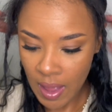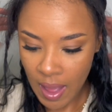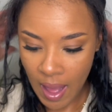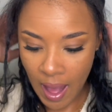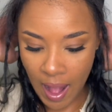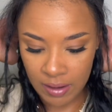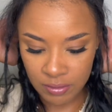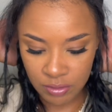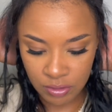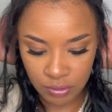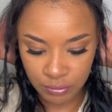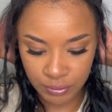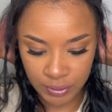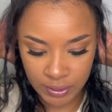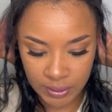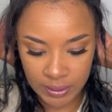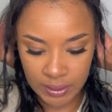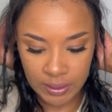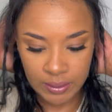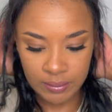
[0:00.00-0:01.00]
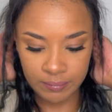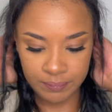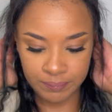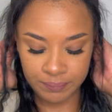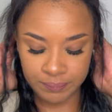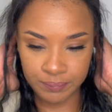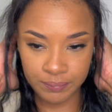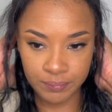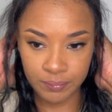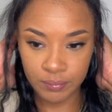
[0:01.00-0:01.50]
I just really
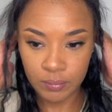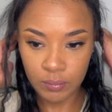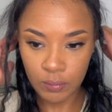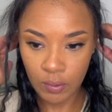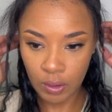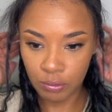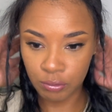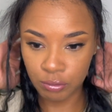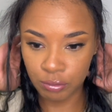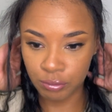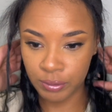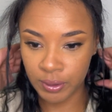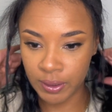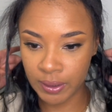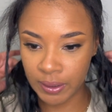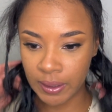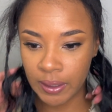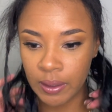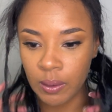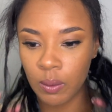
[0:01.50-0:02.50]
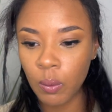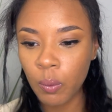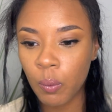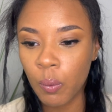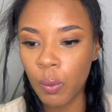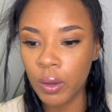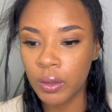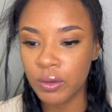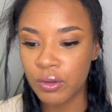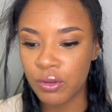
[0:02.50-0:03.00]

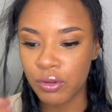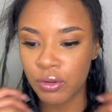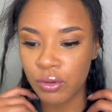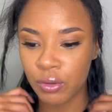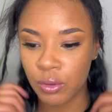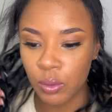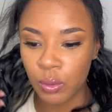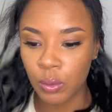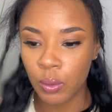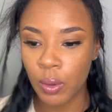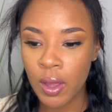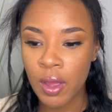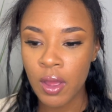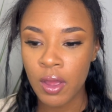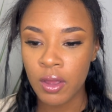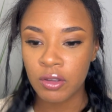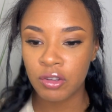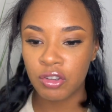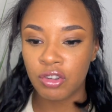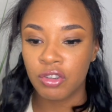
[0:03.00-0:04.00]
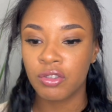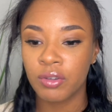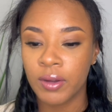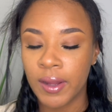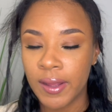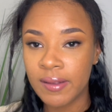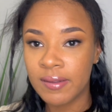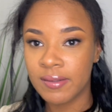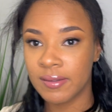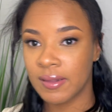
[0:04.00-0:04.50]
want to
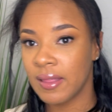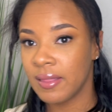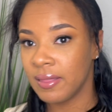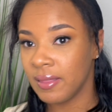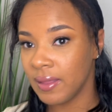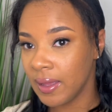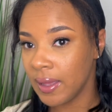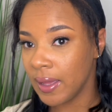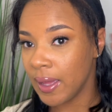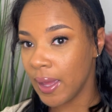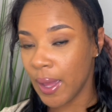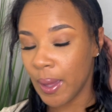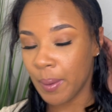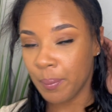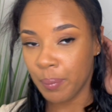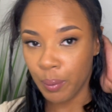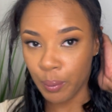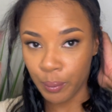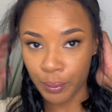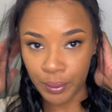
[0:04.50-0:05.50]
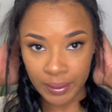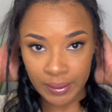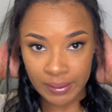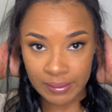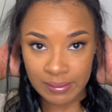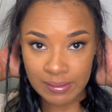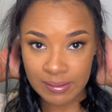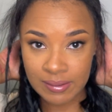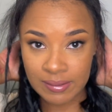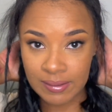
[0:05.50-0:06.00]
stress the
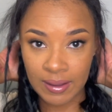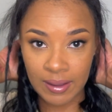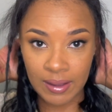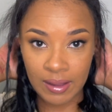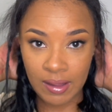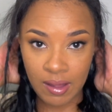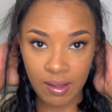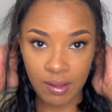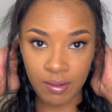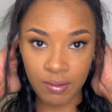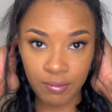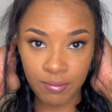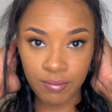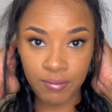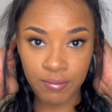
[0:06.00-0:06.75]
importance of